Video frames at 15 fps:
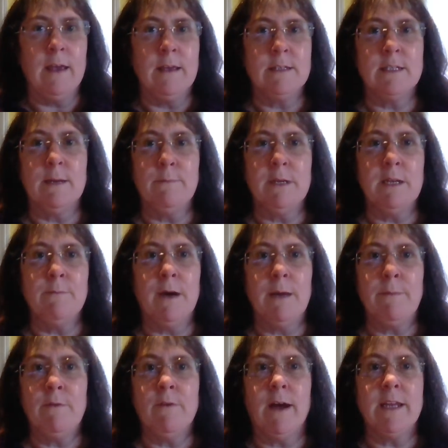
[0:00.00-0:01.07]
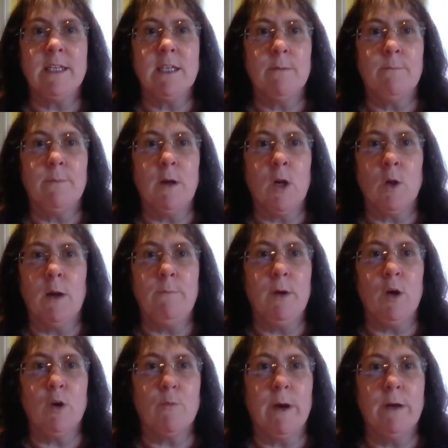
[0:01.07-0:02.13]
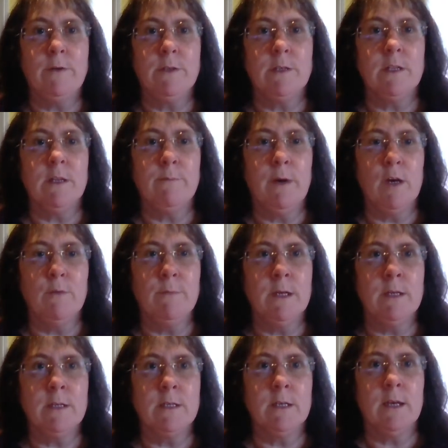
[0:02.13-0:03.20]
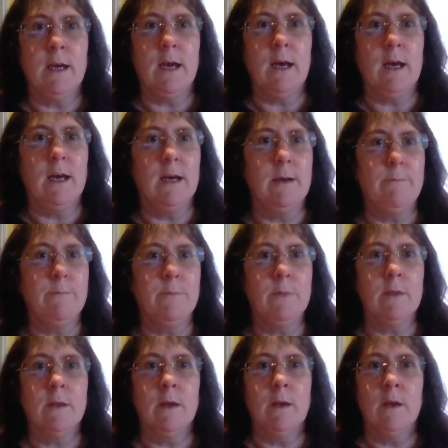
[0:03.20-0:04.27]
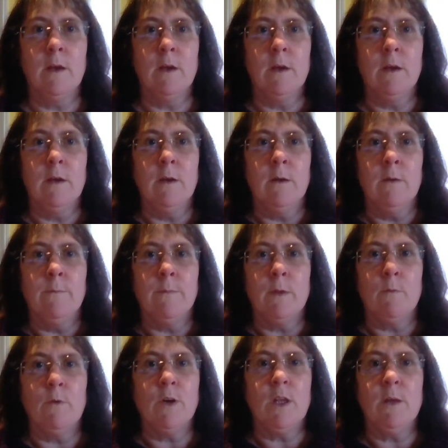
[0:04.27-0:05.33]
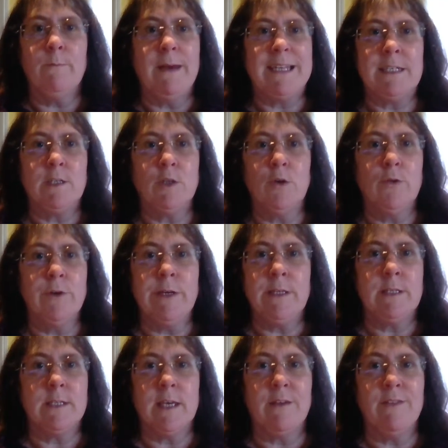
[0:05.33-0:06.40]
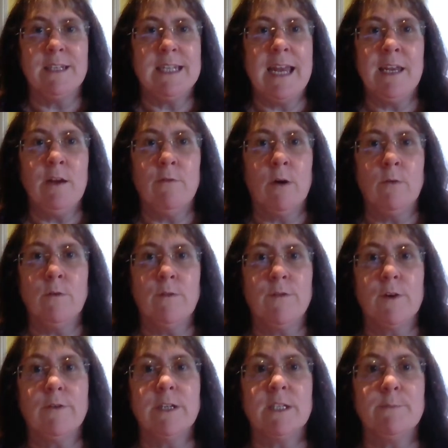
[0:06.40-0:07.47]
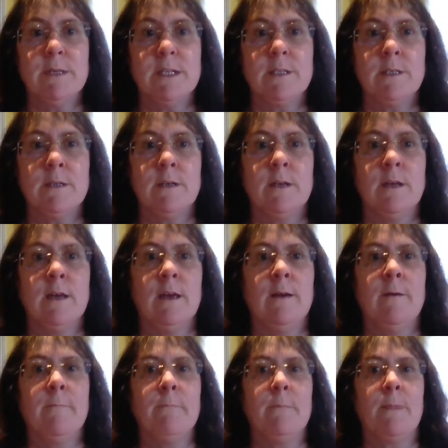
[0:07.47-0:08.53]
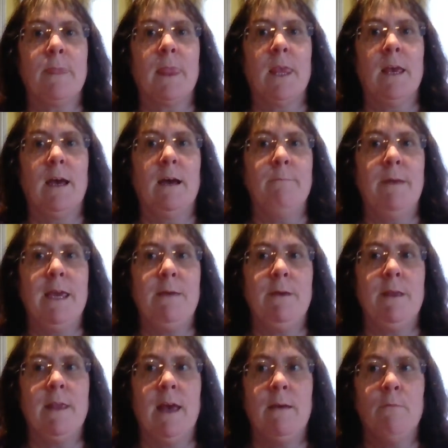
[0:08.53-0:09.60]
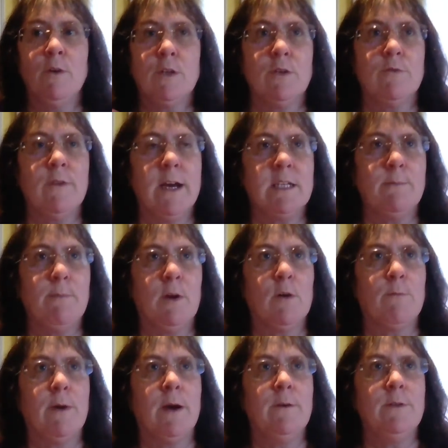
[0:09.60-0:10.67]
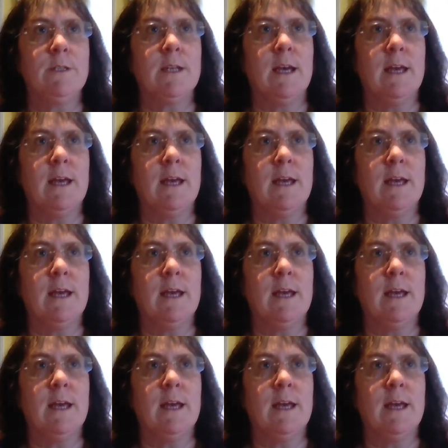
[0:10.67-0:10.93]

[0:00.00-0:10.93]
somebody might be writing a blog post at the moment. What are the best toys to give a 10-year-old for Christmas? And maybe they want to write a blog post